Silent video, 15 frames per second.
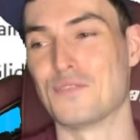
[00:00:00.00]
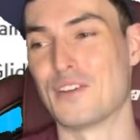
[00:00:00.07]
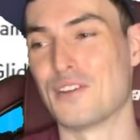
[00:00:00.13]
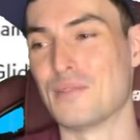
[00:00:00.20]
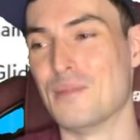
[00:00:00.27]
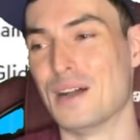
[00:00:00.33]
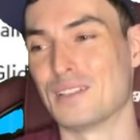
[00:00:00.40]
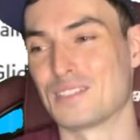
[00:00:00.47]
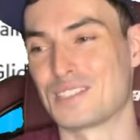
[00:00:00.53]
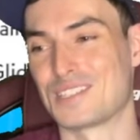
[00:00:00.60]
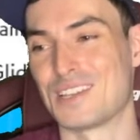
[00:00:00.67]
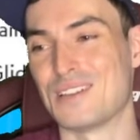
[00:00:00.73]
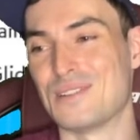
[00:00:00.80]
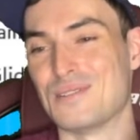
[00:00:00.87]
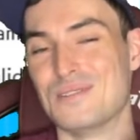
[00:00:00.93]
very much
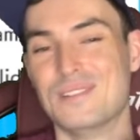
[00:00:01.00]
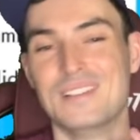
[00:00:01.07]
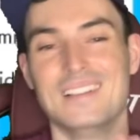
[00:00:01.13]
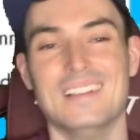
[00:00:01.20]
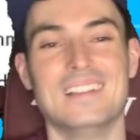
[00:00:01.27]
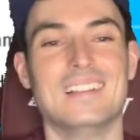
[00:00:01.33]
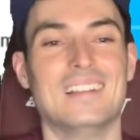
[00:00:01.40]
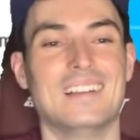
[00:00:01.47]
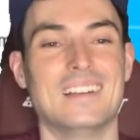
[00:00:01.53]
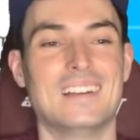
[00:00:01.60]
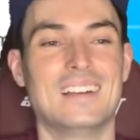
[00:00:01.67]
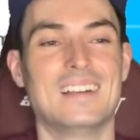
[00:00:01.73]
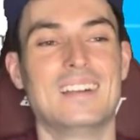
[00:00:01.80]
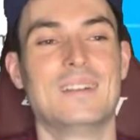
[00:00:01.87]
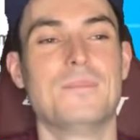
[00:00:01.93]
so.
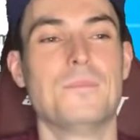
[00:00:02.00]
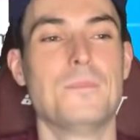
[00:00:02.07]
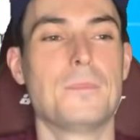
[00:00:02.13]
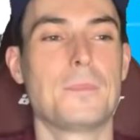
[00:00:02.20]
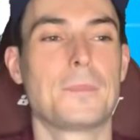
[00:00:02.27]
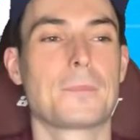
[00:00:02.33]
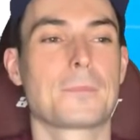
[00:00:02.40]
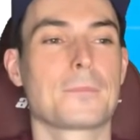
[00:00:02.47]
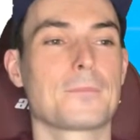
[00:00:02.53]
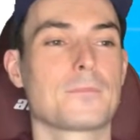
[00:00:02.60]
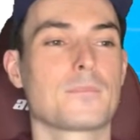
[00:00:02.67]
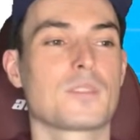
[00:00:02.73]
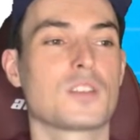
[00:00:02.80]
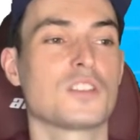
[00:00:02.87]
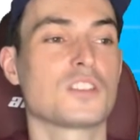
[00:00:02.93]
Um,
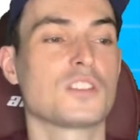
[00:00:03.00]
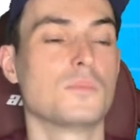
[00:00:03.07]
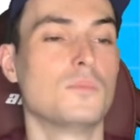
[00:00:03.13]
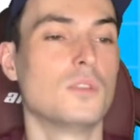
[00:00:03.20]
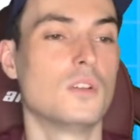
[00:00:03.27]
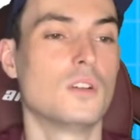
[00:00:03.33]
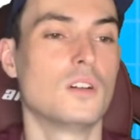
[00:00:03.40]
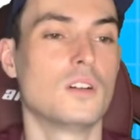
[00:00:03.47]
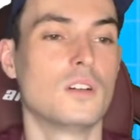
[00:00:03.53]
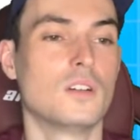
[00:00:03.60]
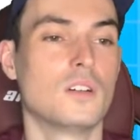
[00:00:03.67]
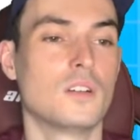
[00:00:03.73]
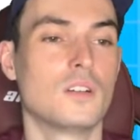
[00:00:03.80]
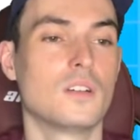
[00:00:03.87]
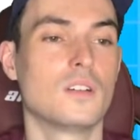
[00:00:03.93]
got some more
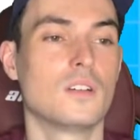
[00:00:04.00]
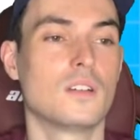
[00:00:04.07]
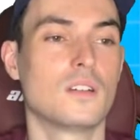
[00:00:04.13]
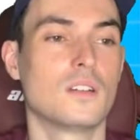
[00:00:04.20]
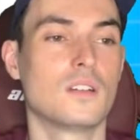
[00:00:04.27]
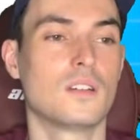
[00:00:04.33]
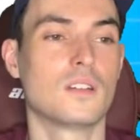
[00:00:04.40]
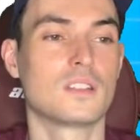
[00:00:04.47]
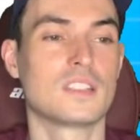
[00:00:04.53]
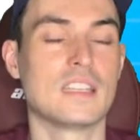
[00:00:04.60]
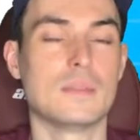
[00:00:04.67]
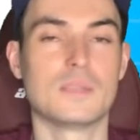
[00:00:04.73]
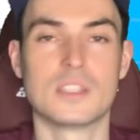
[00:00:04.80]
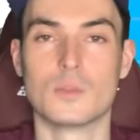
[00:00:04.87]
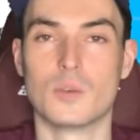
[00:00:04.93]

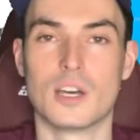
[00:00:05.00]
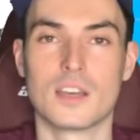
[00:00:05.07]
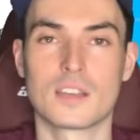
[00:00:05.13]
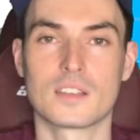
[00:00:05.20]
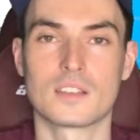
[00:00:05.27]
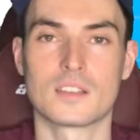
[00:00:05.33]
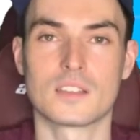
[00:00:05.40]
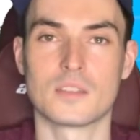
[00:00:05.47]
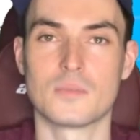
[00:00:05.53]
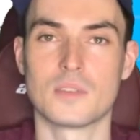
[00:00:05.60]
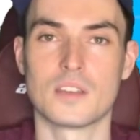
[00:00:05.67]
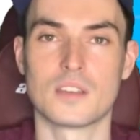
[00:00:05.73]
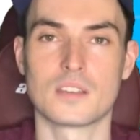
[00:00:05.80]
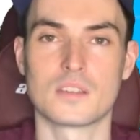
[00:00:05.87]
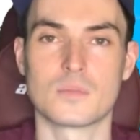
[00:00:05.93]
teams in the works, some
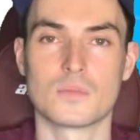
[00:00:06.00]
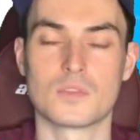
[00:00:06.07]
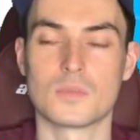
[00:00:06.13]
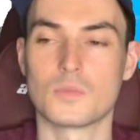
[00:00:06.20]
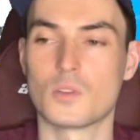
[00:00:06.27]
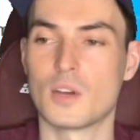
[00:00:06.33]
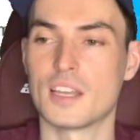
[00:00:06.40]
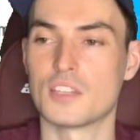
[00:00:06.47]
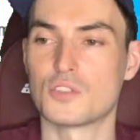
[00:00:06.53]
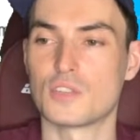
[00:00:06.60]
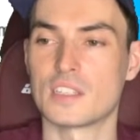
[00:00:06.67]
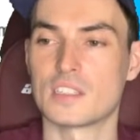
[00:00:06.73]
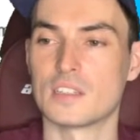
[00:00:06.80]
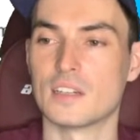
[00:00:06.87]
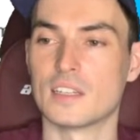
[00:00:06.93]
uh, some some quite
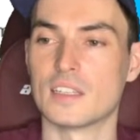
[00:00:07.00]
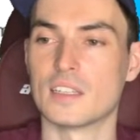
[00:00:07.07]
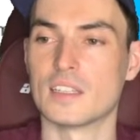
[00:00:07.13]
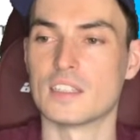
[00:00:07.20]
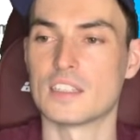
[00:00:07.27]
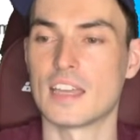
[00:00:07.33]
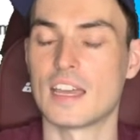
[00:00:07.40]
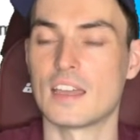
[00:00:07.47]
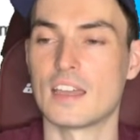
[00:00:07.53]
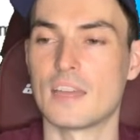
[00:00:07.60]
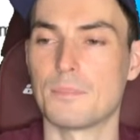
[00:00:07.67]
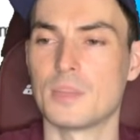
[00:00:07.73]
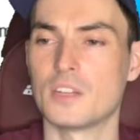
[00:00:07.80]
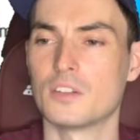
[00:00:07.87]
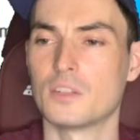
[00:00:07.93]
interesting ideas. Ha
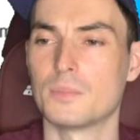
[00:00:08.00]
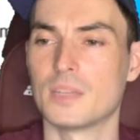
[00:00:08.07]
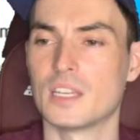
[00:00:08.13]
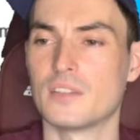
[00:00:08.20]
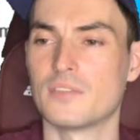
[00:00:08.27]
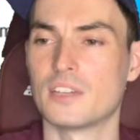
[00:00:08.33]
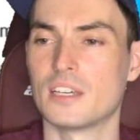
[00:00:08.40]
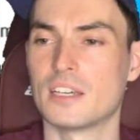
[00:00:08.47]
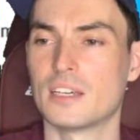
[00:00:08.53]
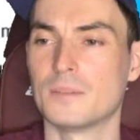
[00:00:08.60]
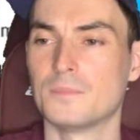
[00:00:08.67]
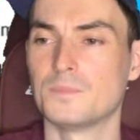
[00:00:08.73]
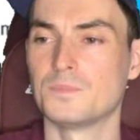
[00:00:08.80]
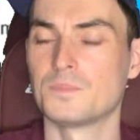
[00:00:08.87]
been on a bit of a